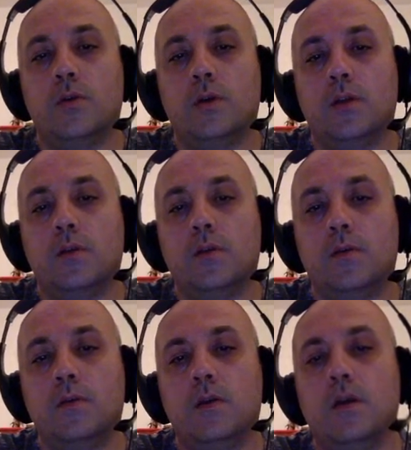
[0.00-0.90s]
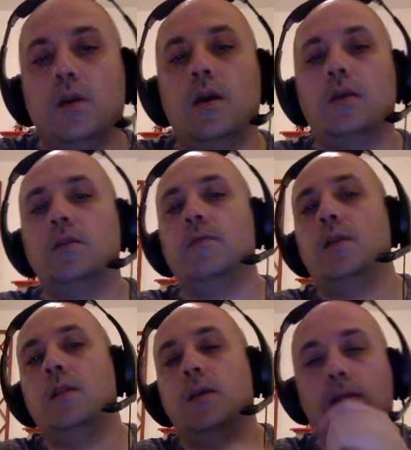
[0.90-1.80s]
can
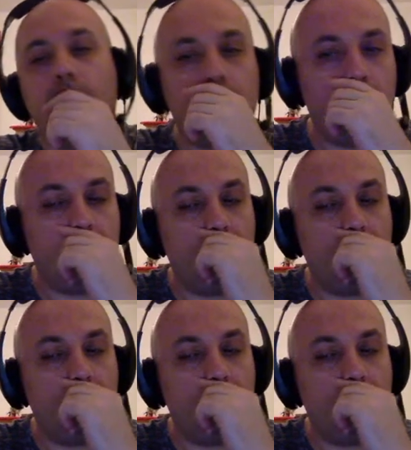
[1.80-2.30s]
activate like this.